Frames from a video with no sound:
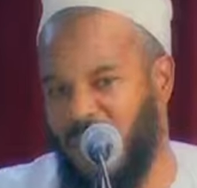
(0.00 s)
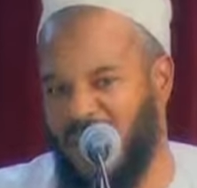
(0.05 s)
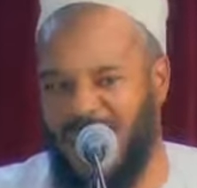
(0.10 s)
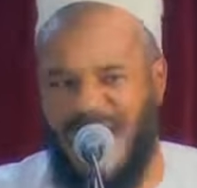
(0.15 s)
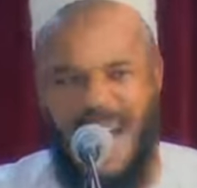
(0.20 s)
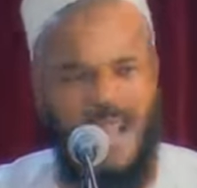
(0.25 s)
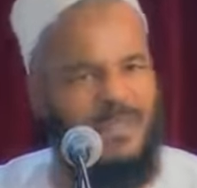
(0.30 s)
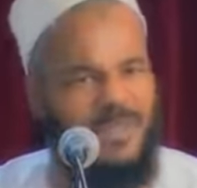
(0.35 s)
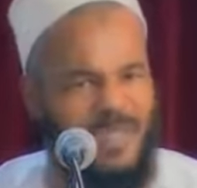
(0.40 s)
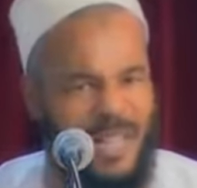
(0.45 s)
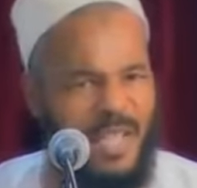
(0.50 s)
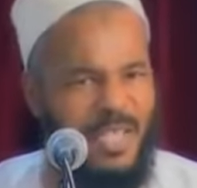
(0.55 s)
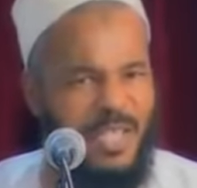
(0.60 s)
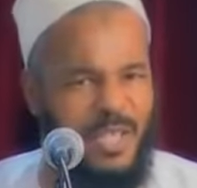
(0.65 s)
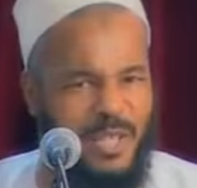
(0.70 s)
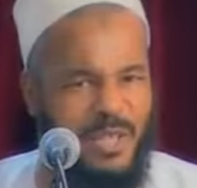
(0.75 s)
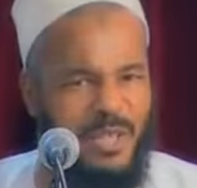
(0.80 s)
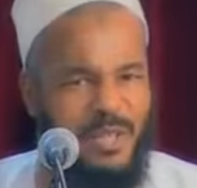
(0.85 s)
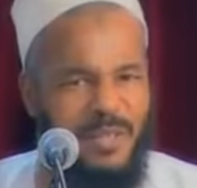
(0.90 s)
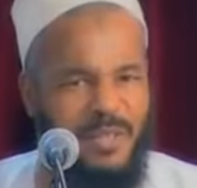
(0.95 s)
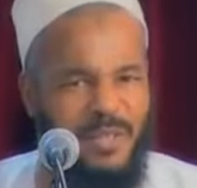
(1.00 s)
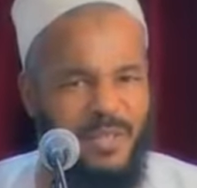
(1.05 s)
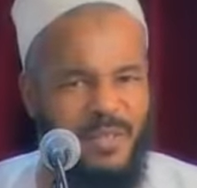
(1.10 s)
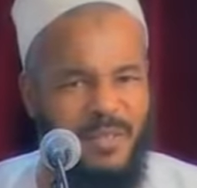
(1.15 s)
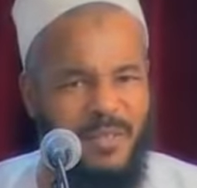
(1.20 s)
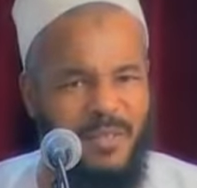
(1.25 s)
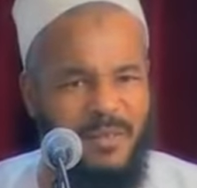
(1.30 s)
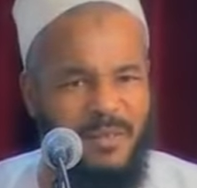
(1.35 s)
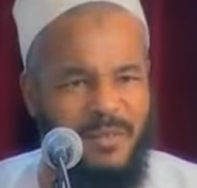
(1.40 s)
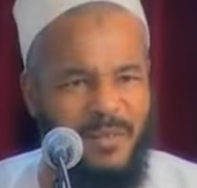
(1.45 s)
It sounds logical,
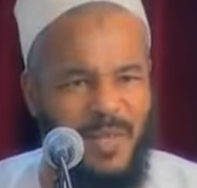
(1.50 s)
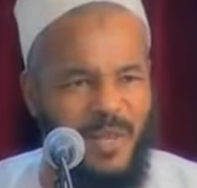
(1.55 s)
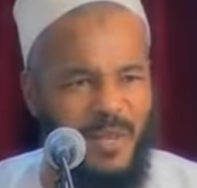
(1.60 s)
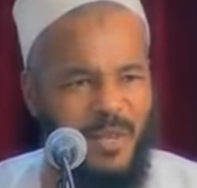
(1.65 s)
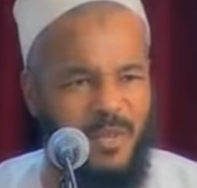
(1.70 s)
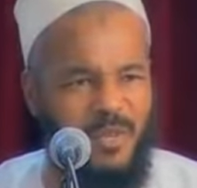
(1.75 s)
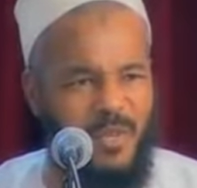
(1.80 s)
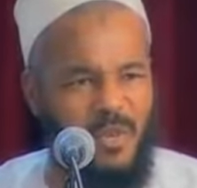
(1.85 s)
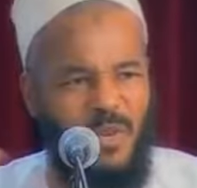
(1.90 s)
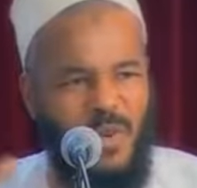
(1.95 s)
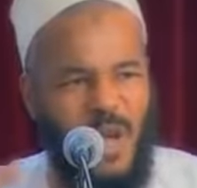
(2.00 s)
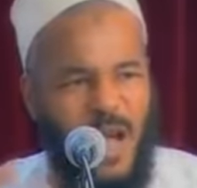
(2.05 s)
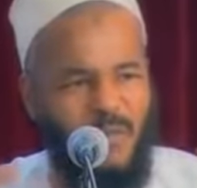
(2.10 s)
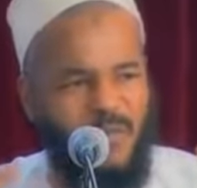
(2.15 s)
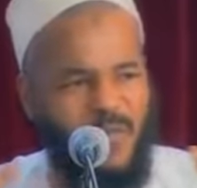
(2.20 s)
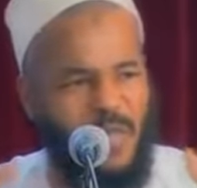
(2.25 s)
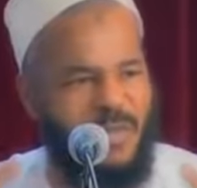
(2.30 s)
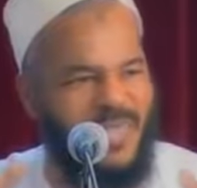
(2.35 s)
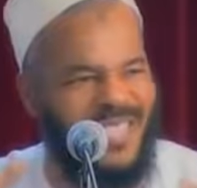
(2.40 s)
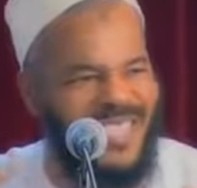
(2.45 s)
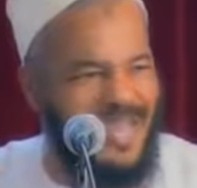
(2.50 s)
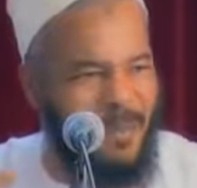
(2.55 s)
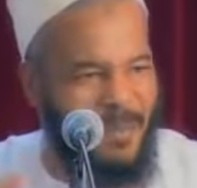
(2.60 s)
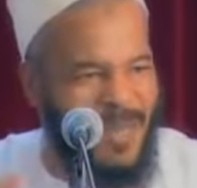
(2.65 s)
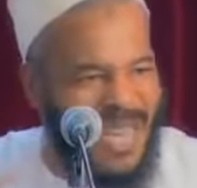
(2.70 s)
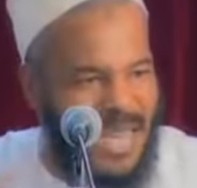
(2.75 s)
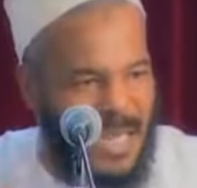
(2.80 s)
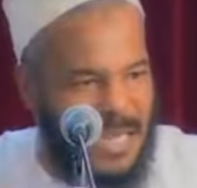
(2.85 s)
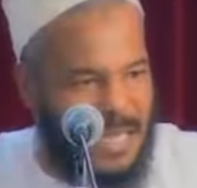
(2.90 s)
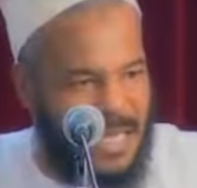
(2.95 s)
you know, so you have some
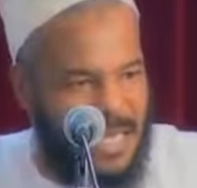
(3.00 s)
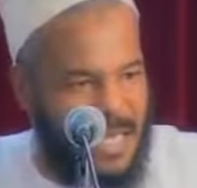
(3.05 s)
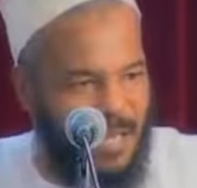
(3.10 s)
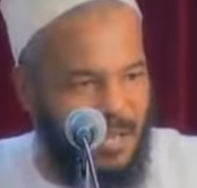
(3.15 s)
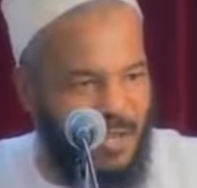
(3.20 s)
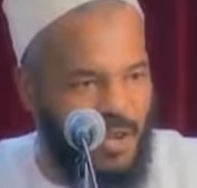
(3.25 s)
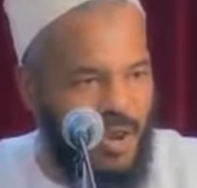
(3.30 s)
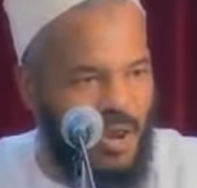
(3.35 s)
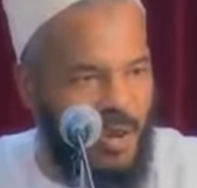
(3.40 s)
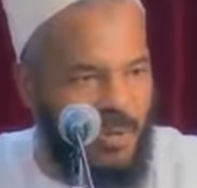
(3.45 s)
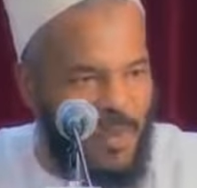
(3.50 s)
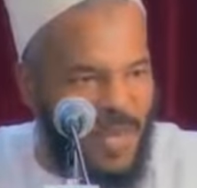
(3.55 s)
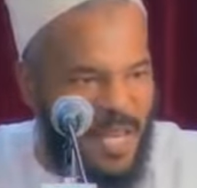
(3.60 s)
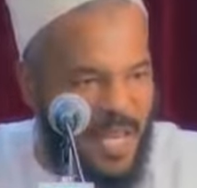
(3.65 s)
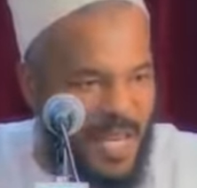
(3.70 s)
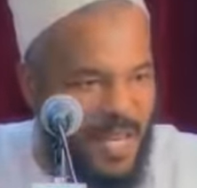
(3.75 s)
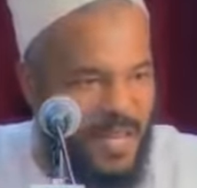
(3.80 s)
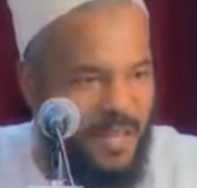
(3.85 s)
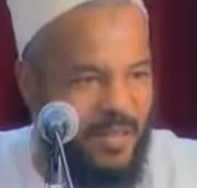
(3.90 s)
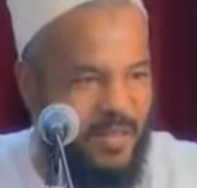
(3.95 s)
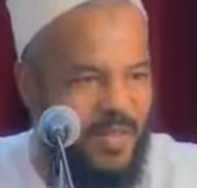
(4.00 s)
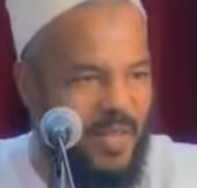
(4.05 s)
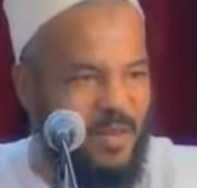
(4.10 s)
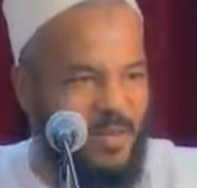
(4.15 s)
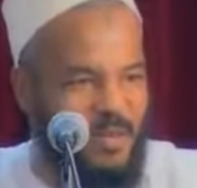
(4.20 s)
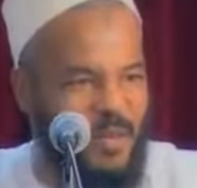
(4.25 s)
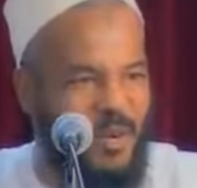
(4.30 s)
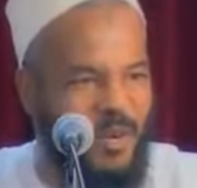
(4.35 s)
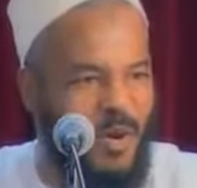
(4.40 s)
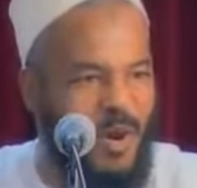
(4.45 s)
stability in your opinions
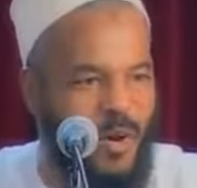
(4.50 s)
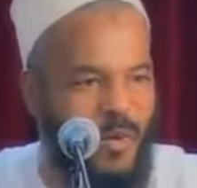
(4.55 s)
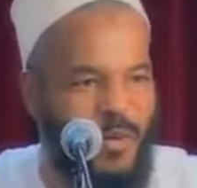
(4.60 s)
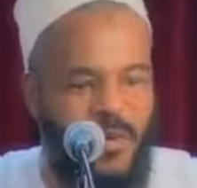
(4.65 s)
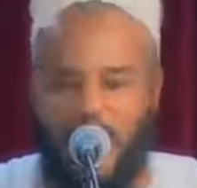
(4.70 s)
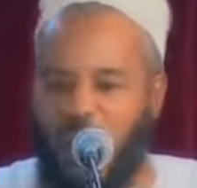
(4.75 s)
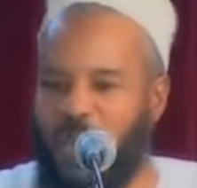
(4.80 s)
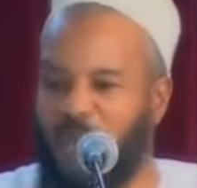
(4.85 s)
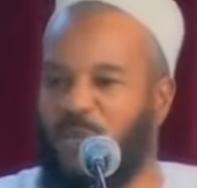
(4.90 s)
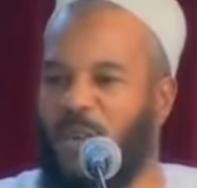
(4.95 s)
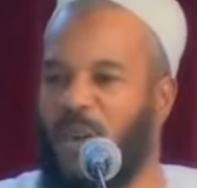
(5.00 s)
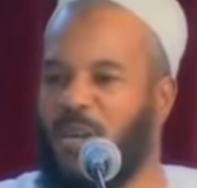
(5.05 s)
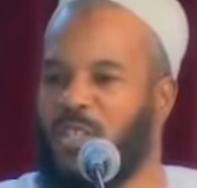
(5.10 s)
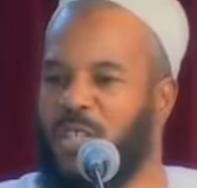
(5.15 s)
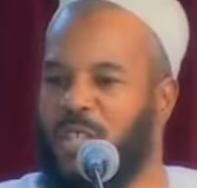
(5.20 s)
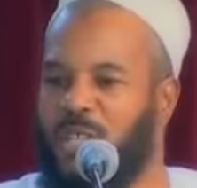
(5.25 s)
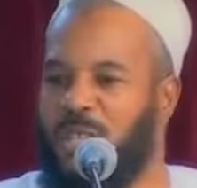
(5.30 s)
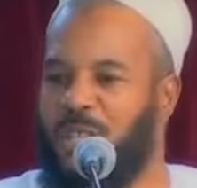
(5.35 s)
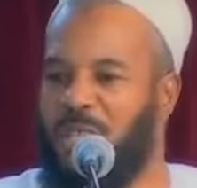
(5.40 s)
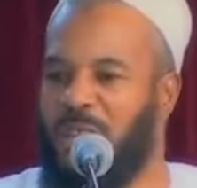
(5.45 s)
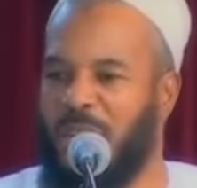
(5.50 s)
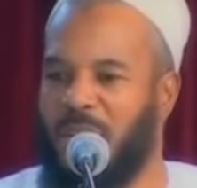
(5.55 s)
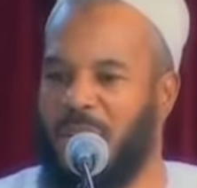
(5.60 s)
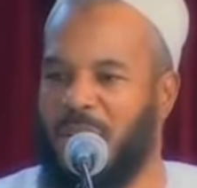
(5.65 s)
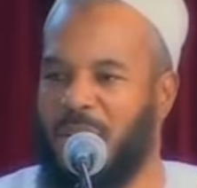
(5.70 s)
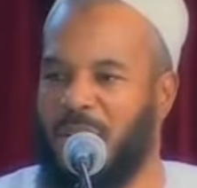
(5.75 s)
and, you know, how you can function.